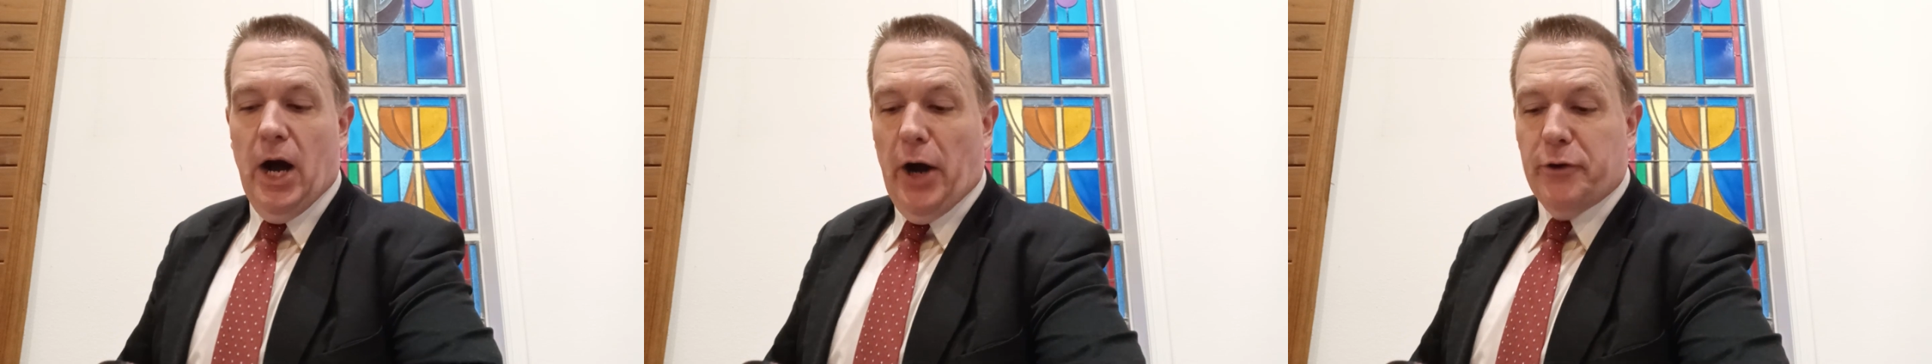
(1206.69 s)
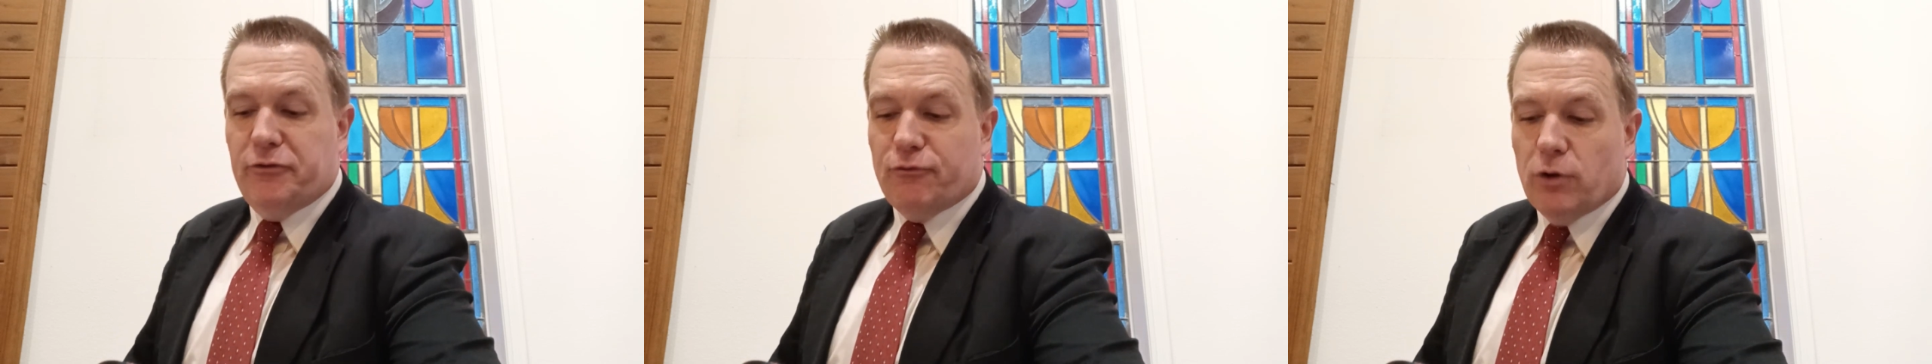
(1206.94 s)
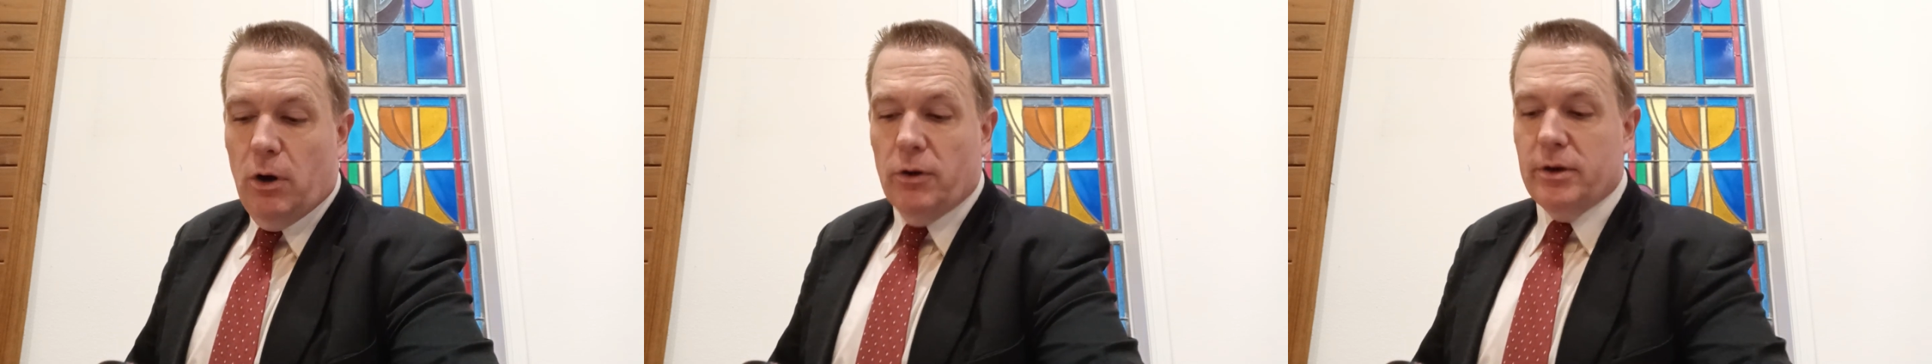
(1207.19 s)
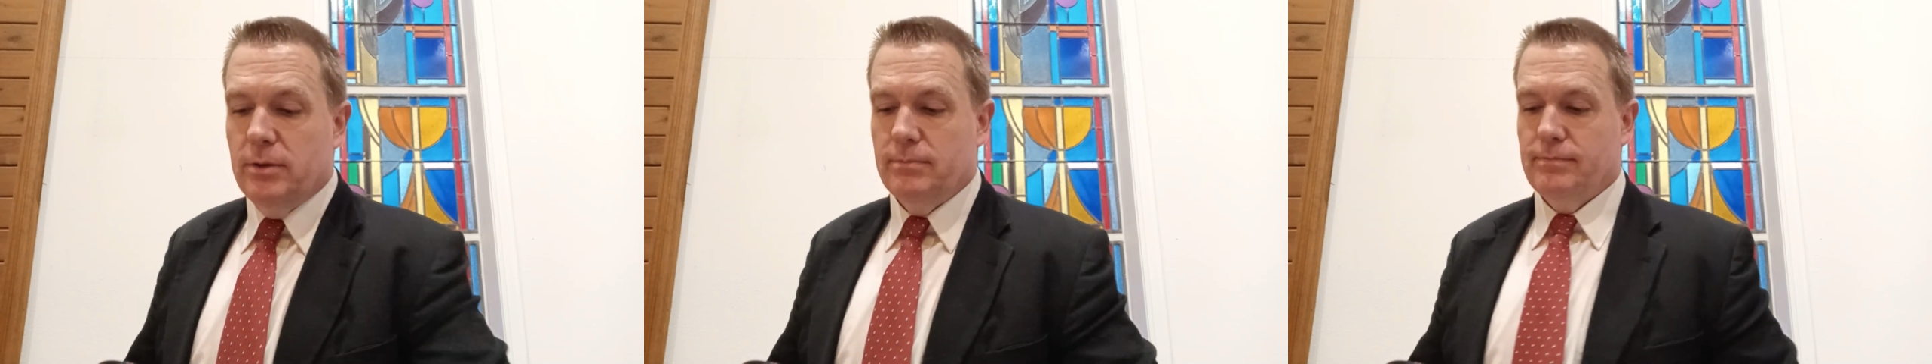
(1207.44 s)
A
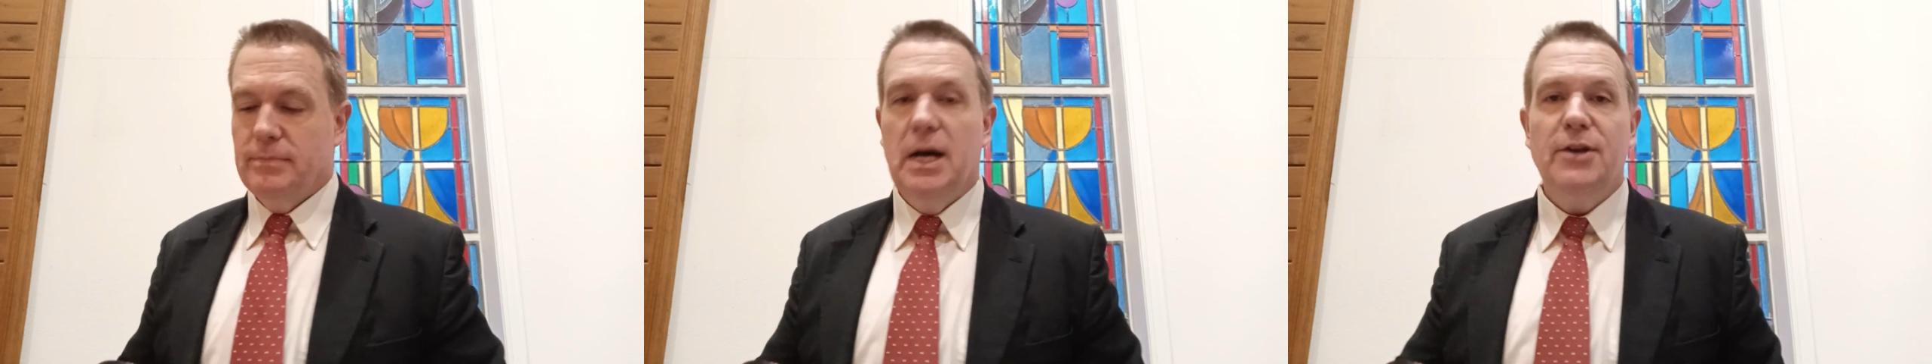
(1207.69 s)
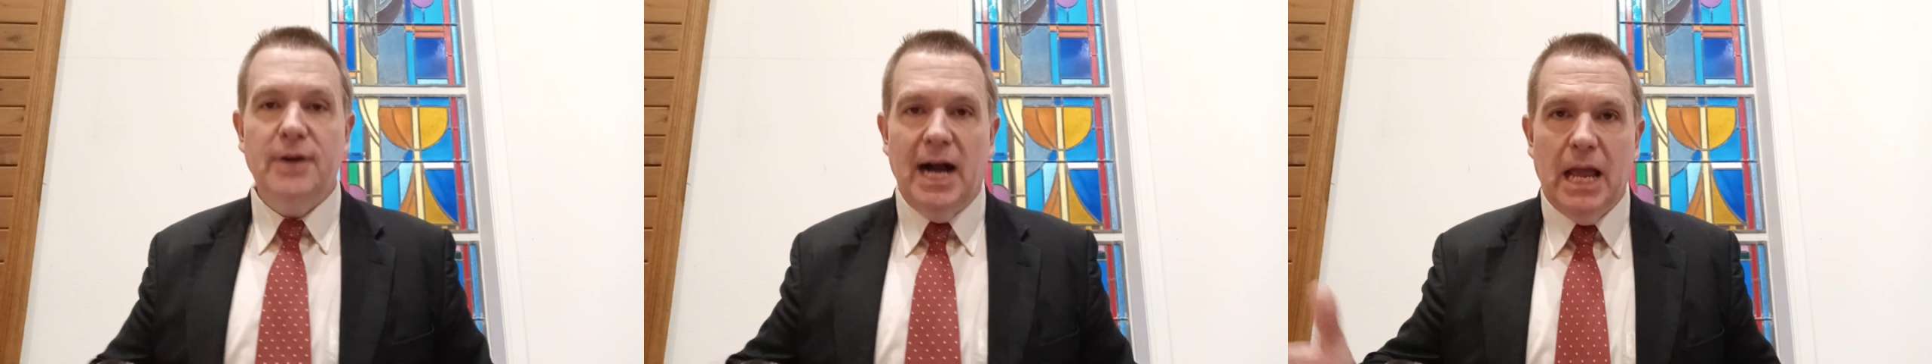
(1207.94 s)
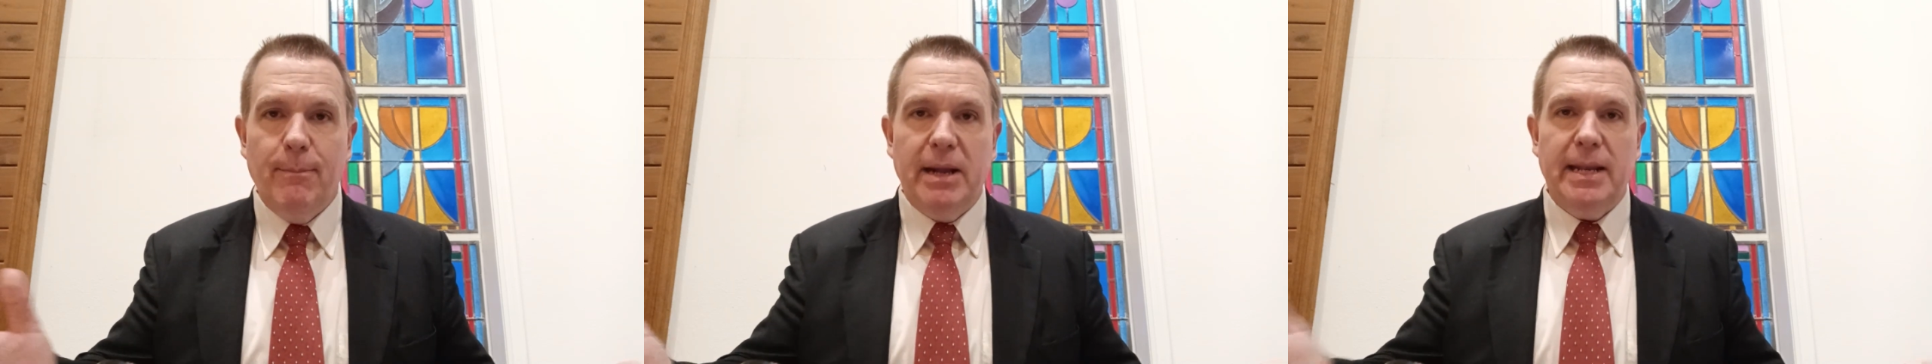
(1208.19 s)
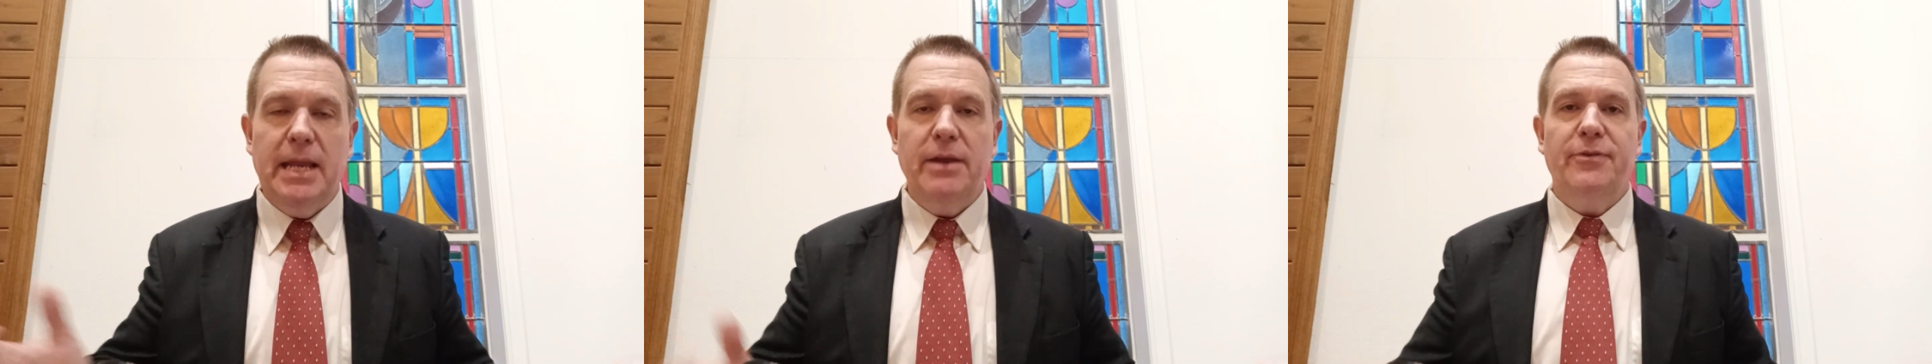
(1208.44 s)
stroke,
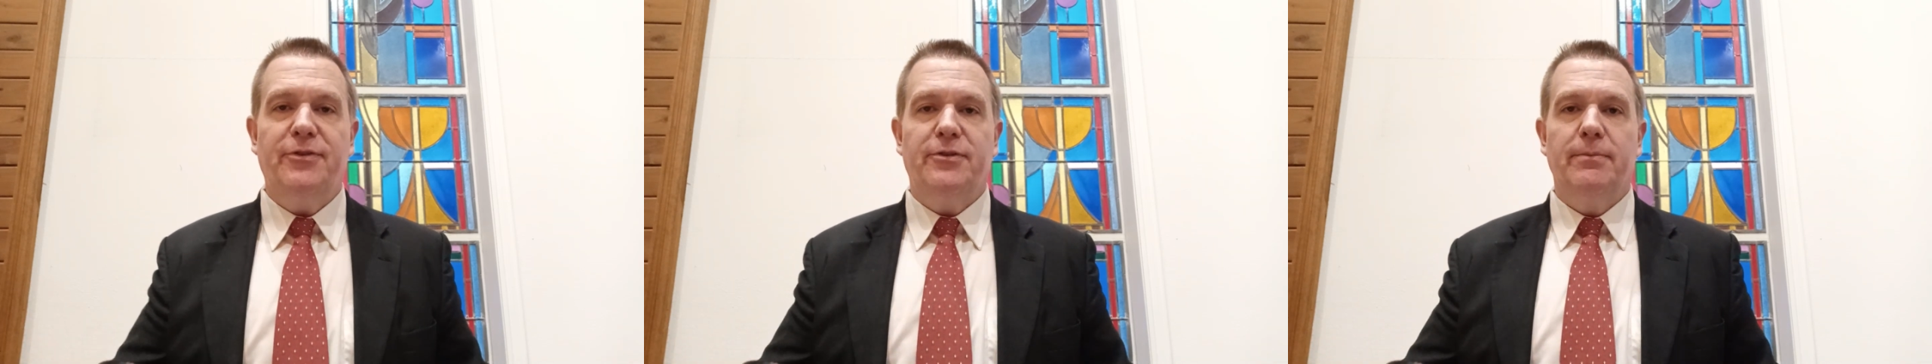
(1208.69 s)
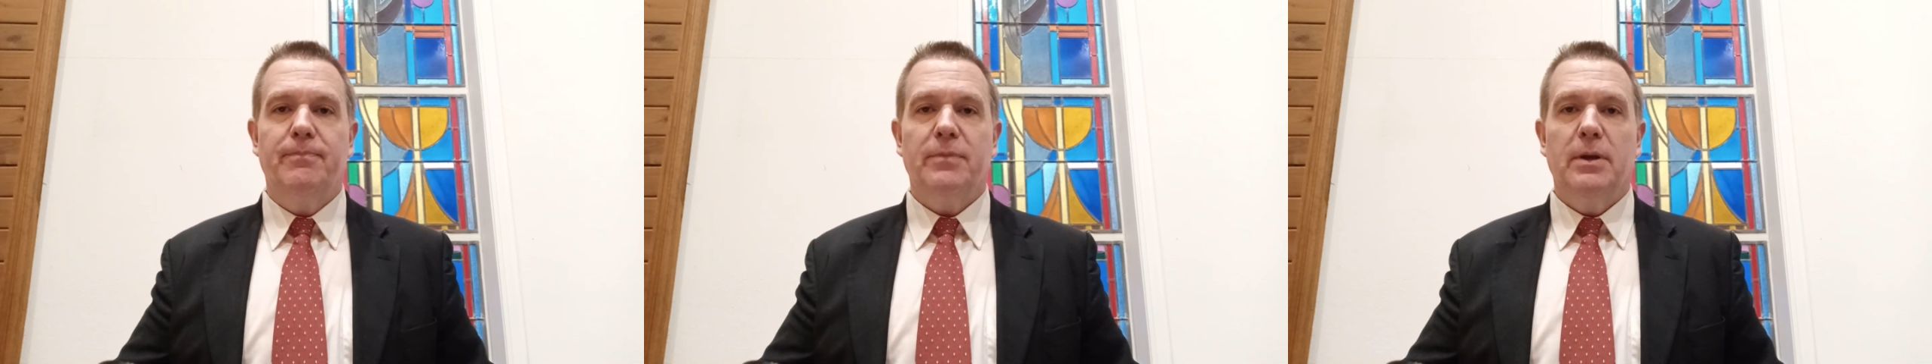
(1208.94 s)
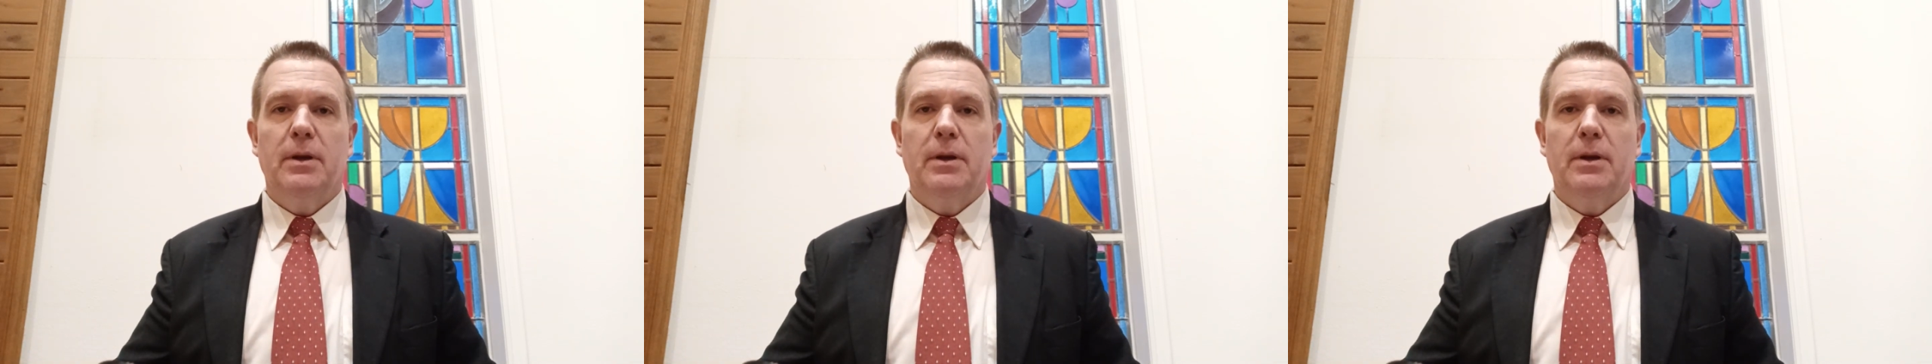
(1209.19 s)
diabetes,